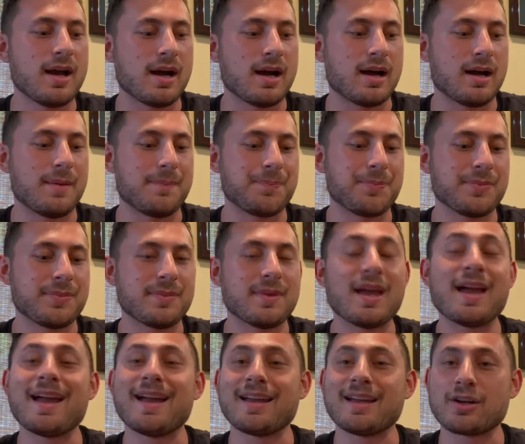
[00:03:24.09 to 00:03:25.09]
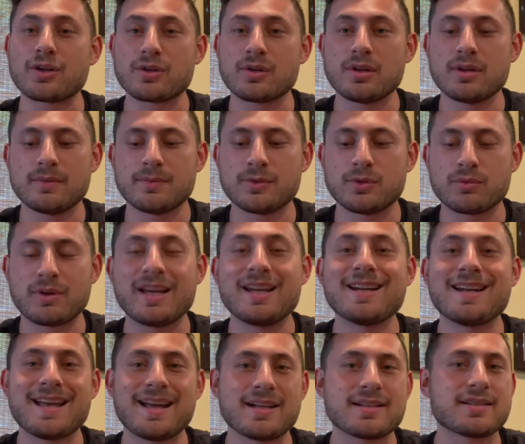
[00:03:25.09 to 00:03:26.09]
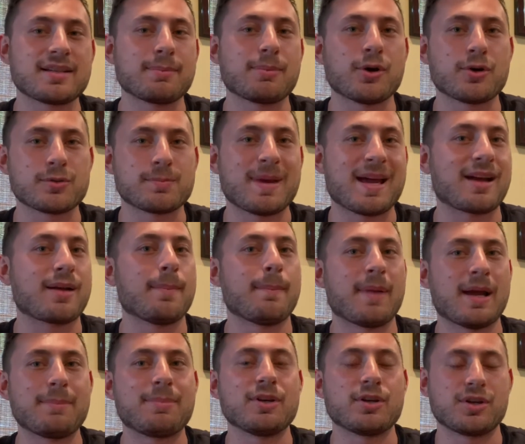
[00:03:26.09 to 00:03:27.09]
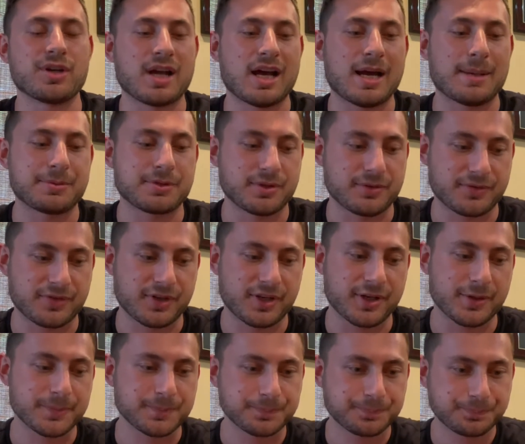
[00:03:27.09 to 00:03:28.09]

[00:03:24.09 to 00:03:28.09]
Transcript: Um, a grade enhancing post back might be a good option for you.